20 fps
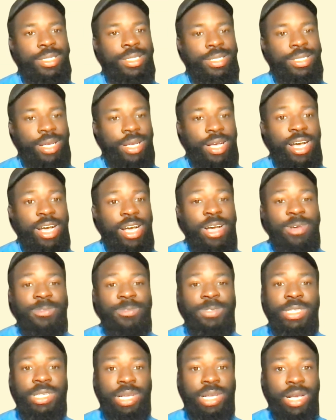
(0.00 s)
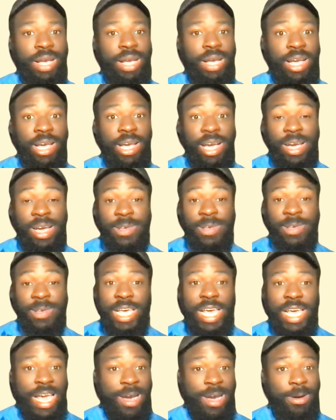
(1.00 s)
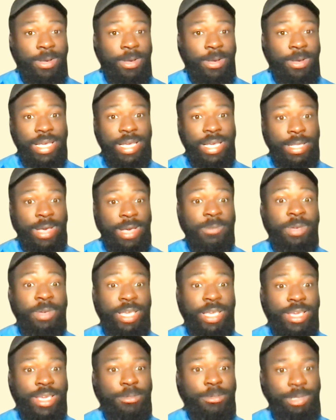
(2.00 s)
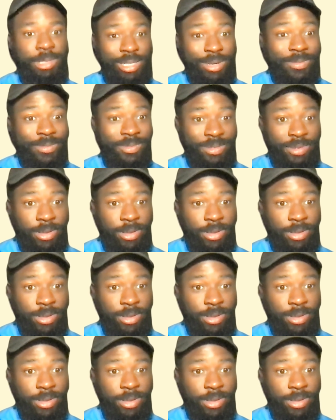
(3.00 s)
I'm not out yet. I'm gonna keep some faith.